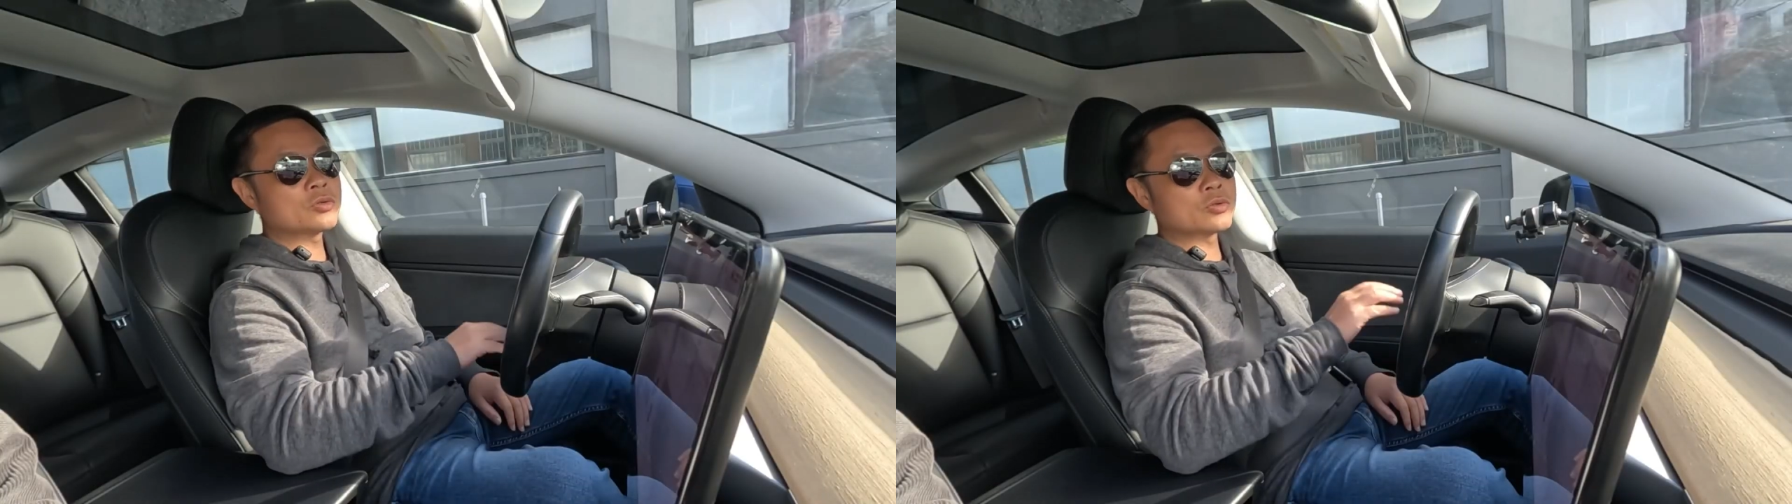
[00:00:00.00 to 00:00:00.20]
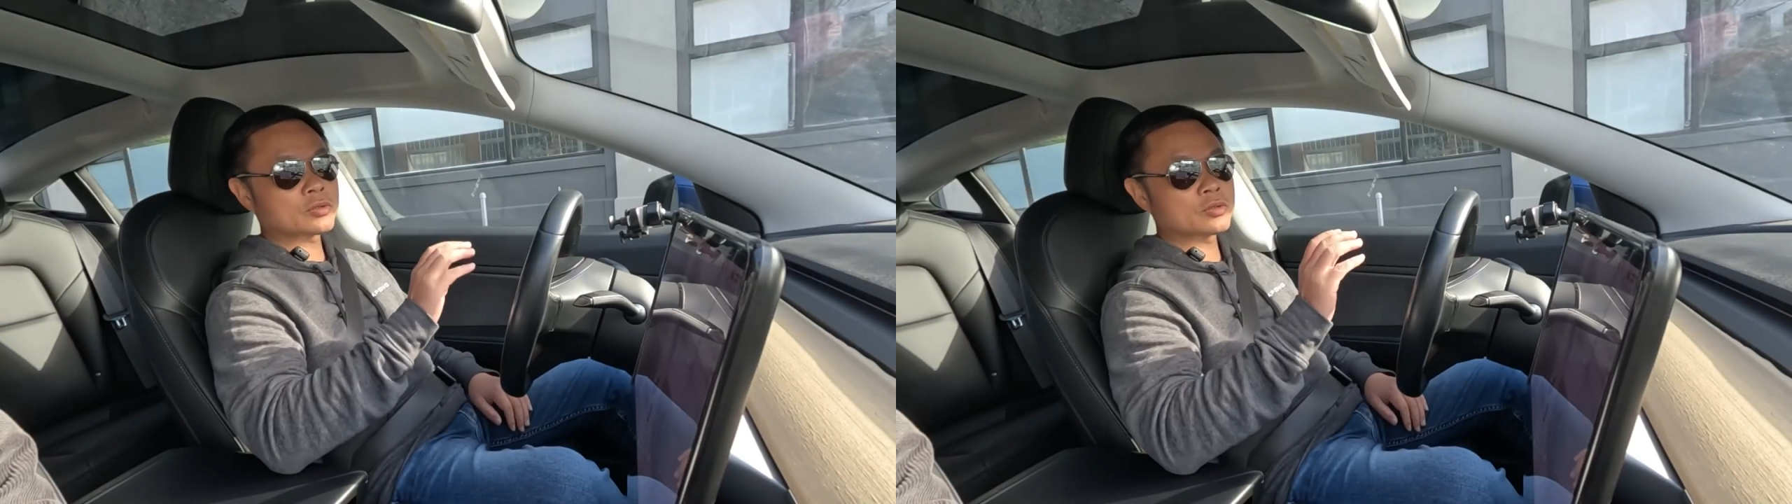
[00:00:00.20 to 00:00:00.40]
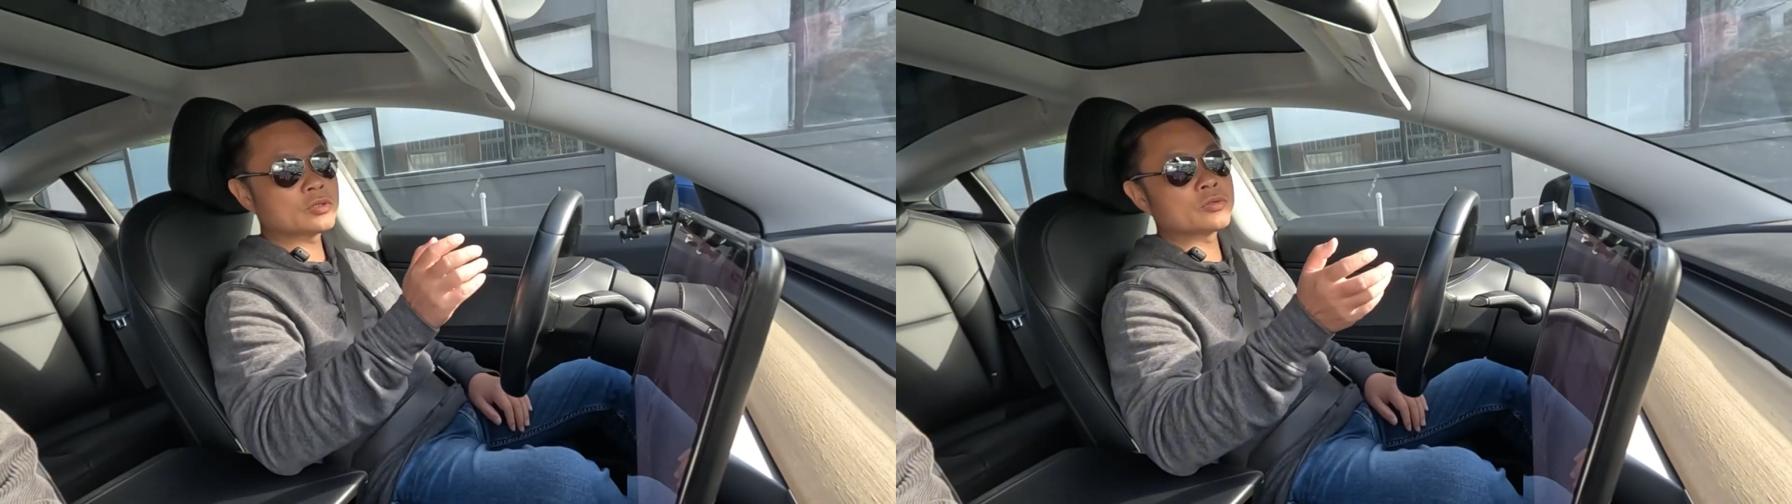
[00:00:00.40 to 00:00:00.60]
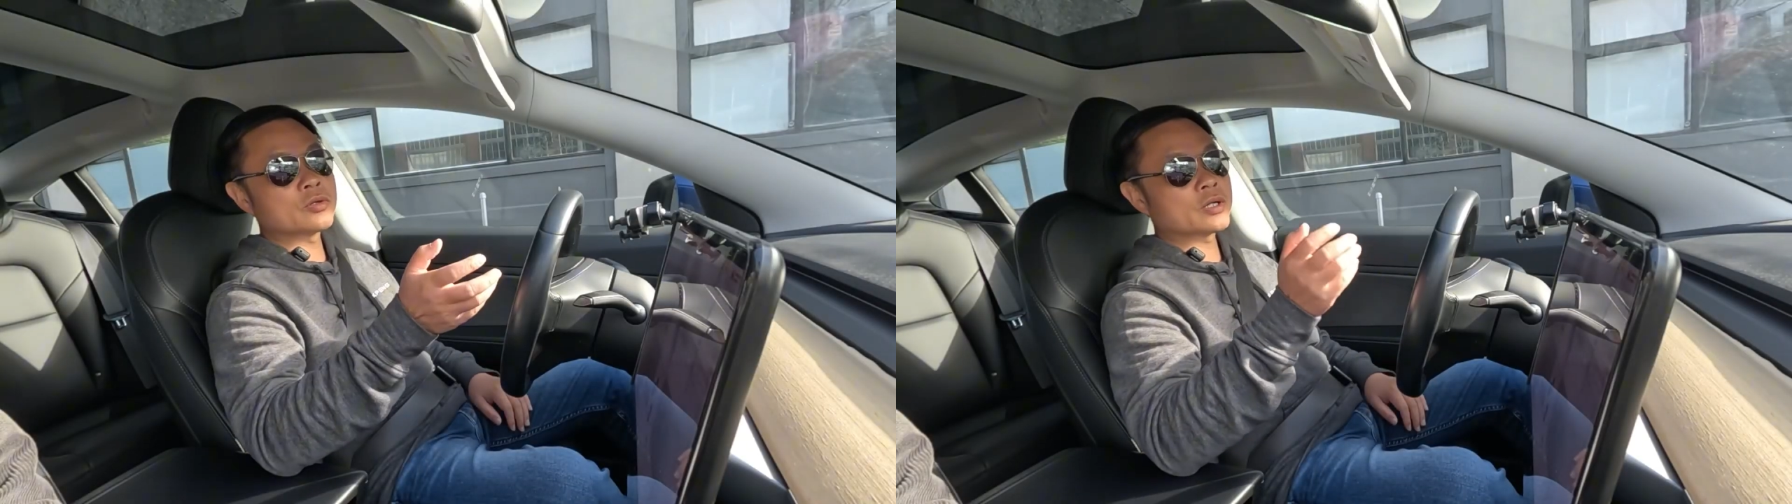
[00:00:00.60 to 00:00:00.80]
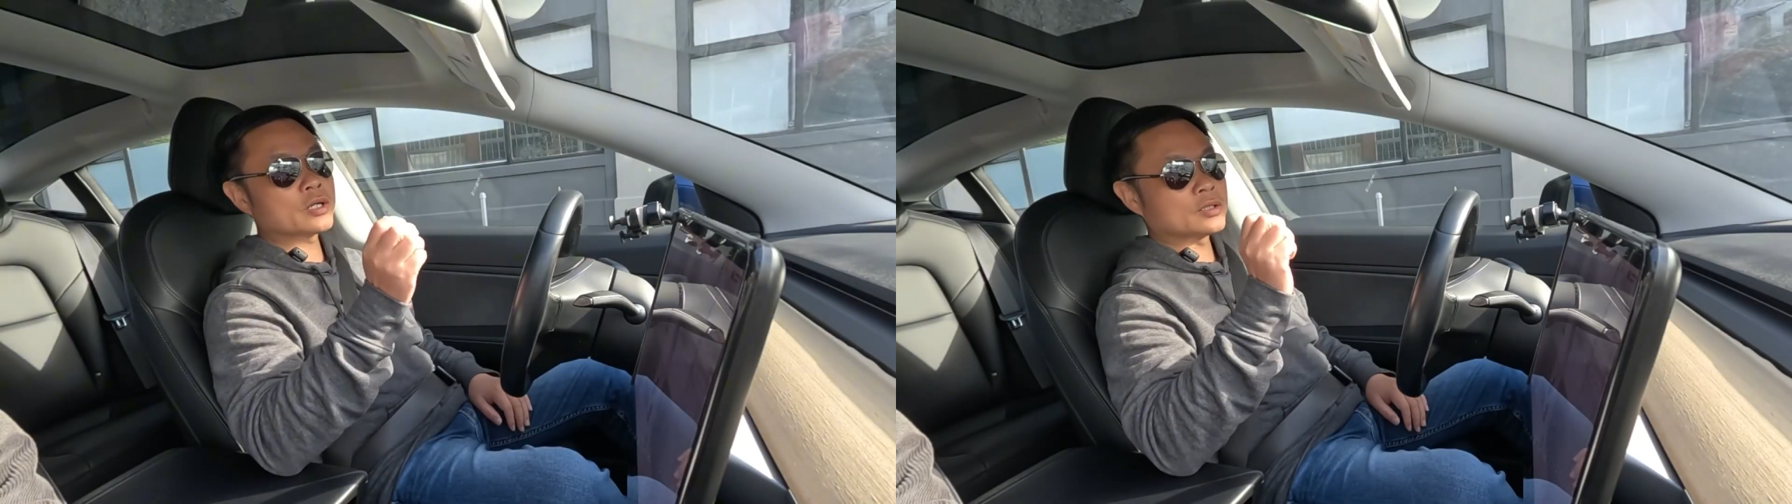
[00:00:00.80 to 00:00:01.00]
Well, that's why I
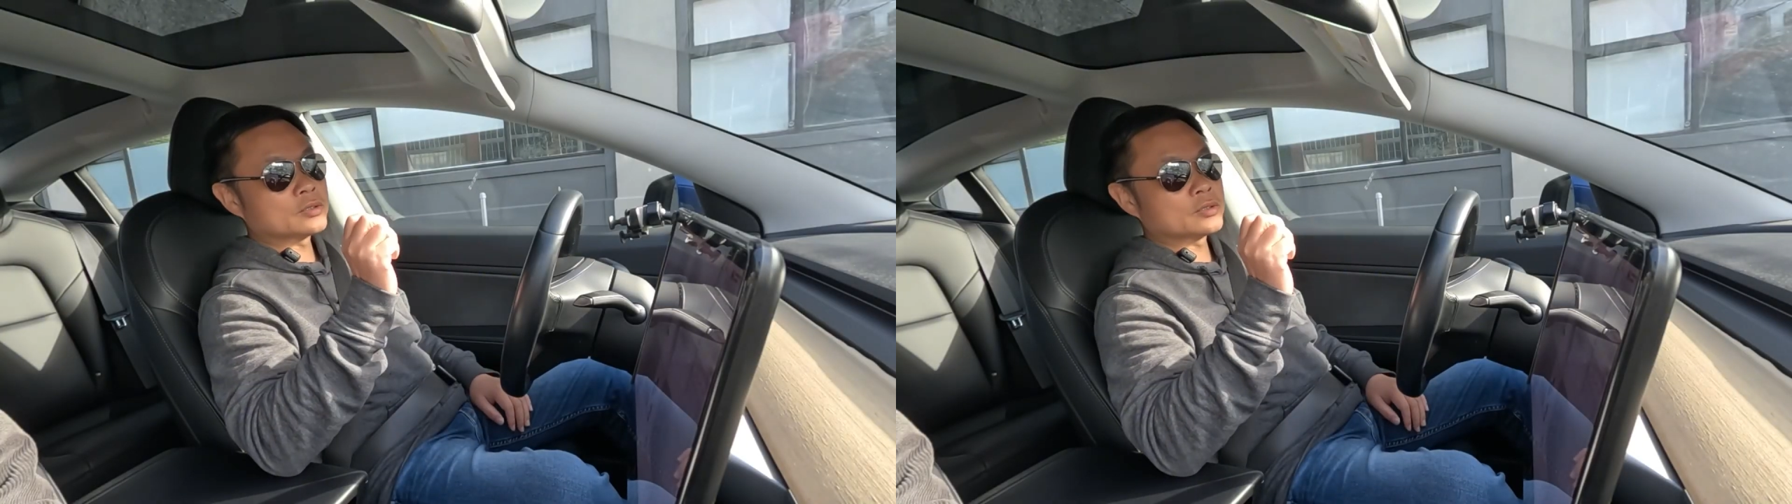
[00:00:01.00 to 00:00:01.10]
think that in